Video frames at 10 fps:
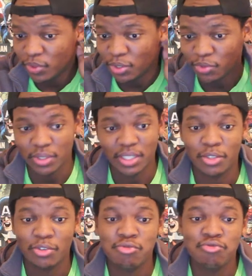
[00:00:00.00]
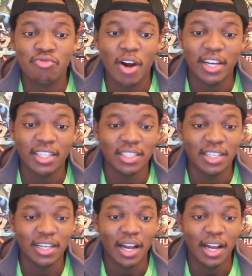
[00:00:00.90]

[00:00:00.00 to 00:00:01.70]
which was crazy.